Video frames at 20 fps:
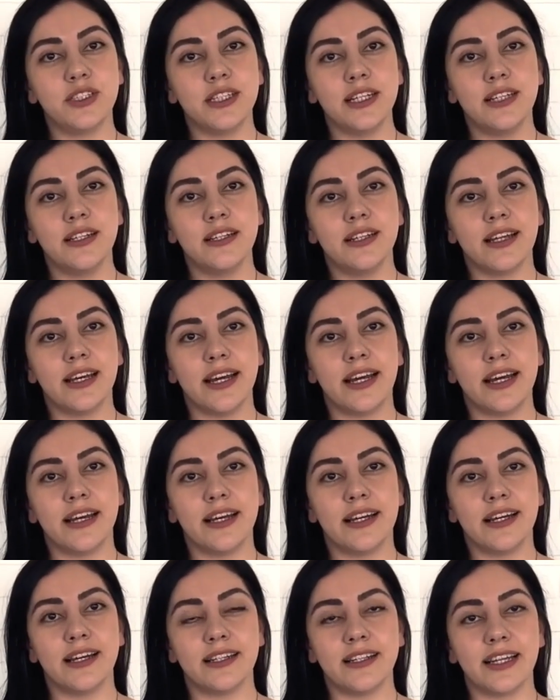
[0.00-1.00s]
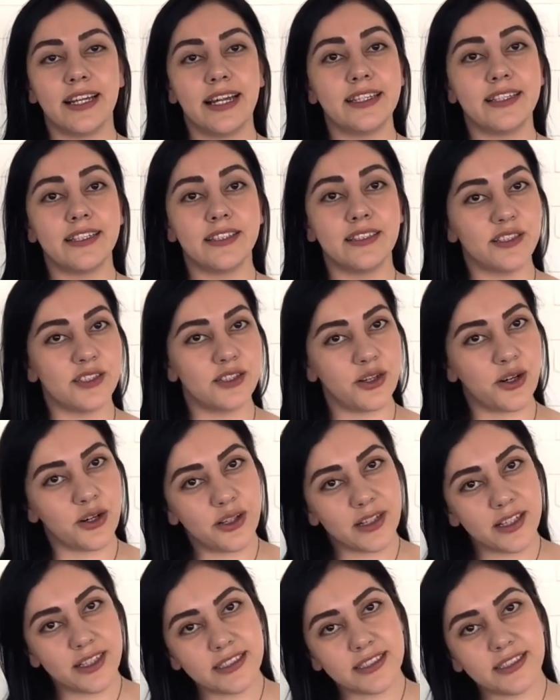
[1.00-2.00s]
gene-related
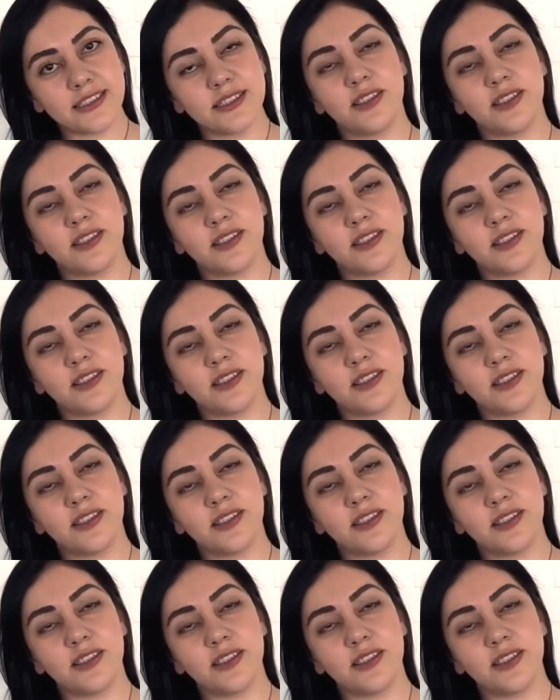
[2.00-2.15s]
disorders.